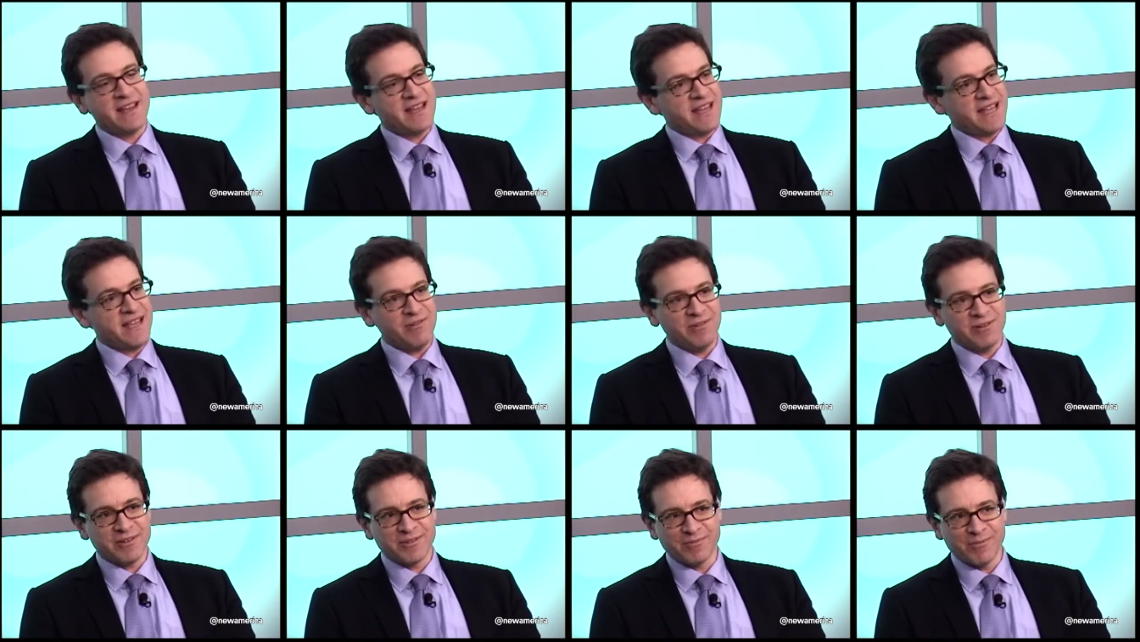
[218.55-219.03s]

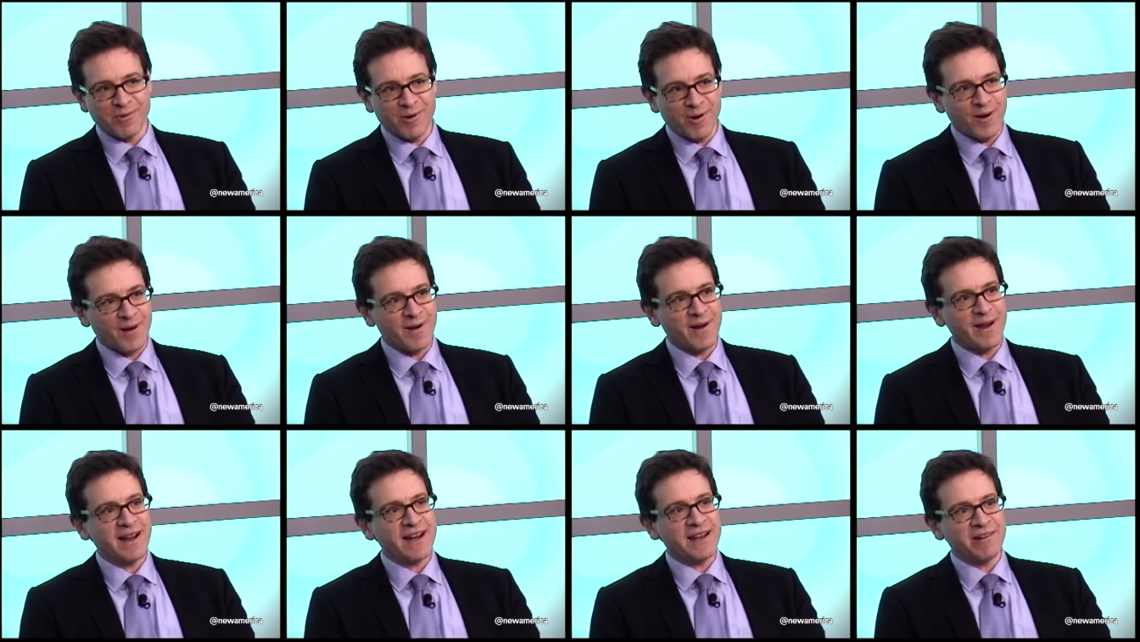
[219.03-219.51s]
He was
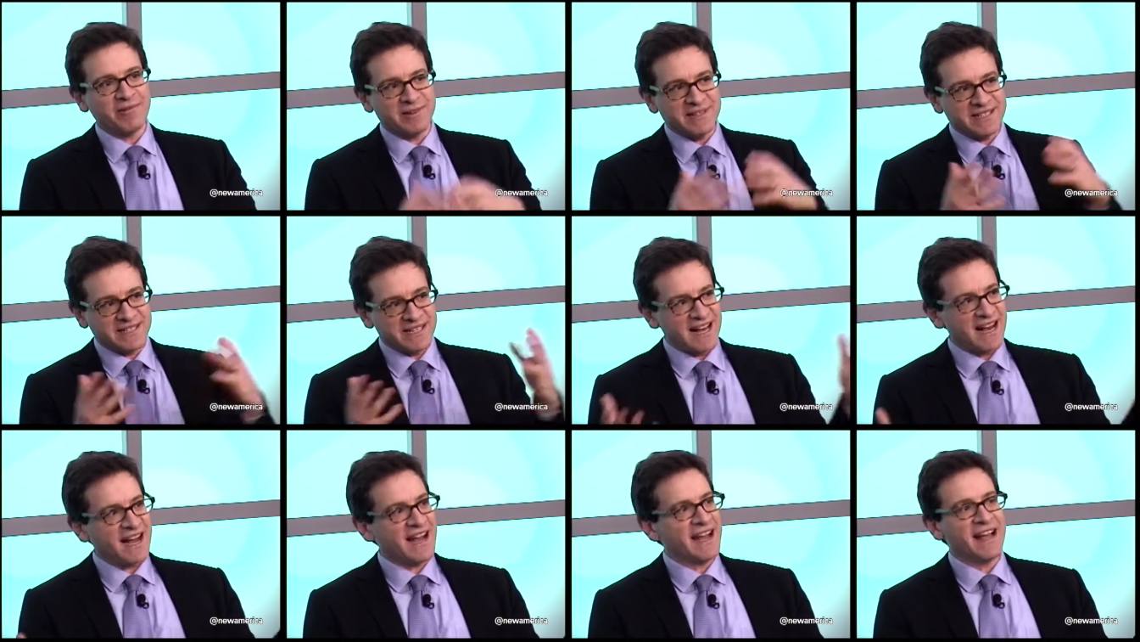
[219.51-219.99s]
worried it would
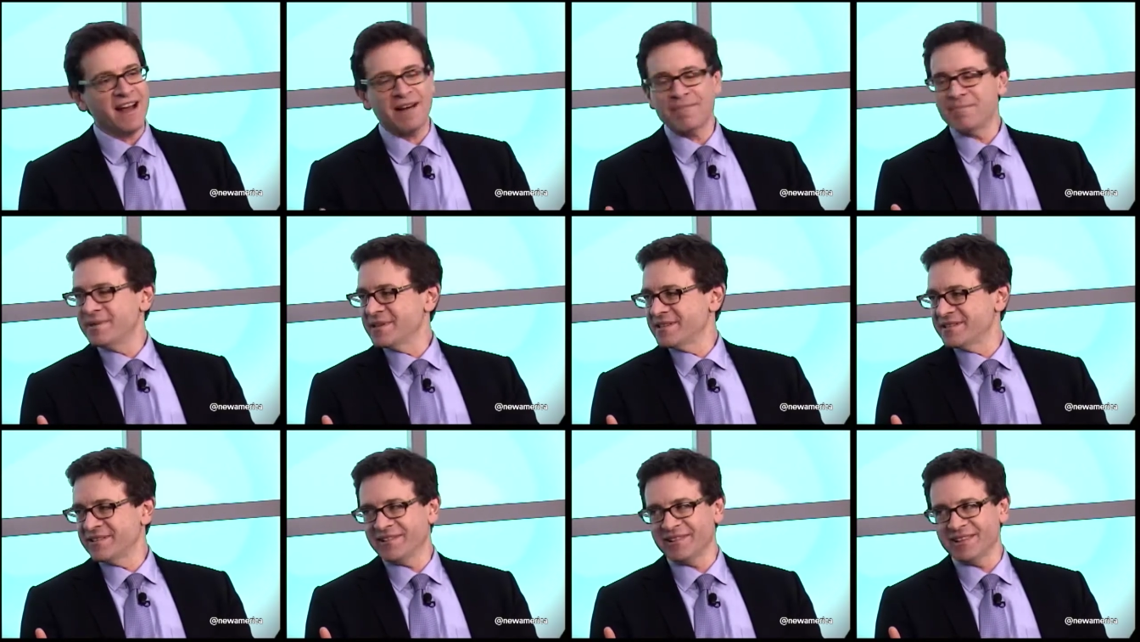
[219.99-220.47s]
tie up
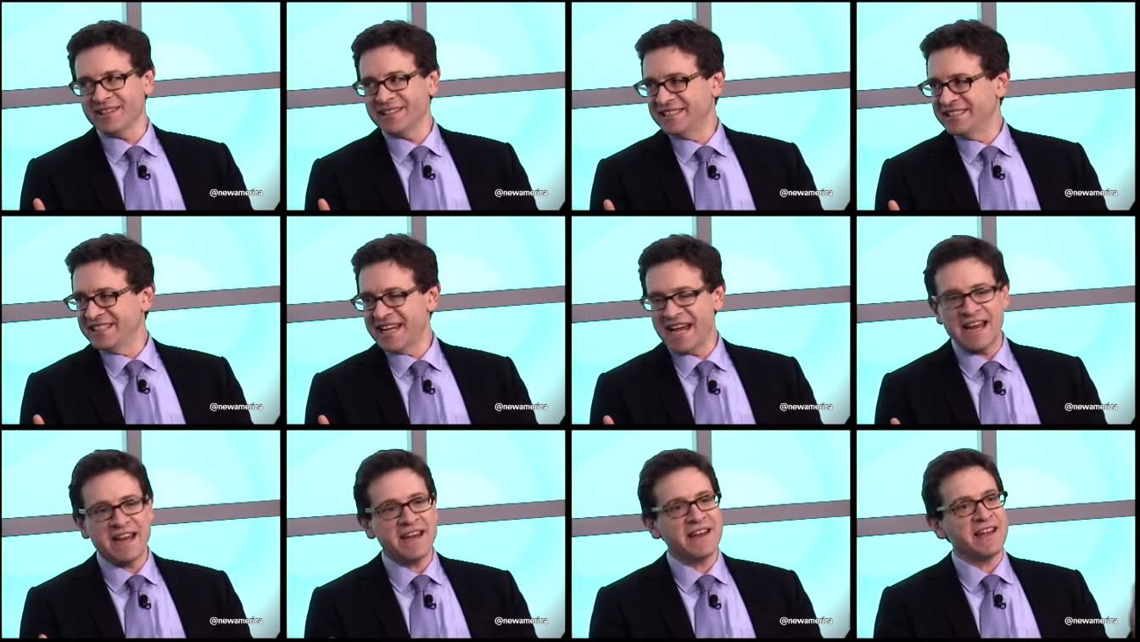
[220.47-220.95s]
his whole
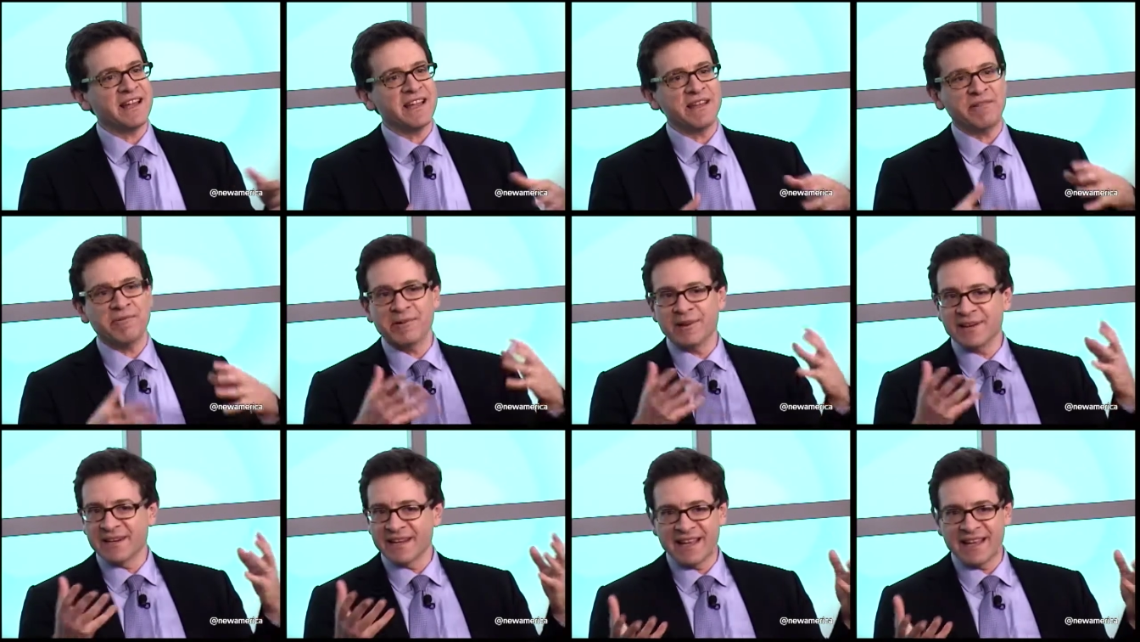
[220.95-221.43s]
agenda. He wouldn't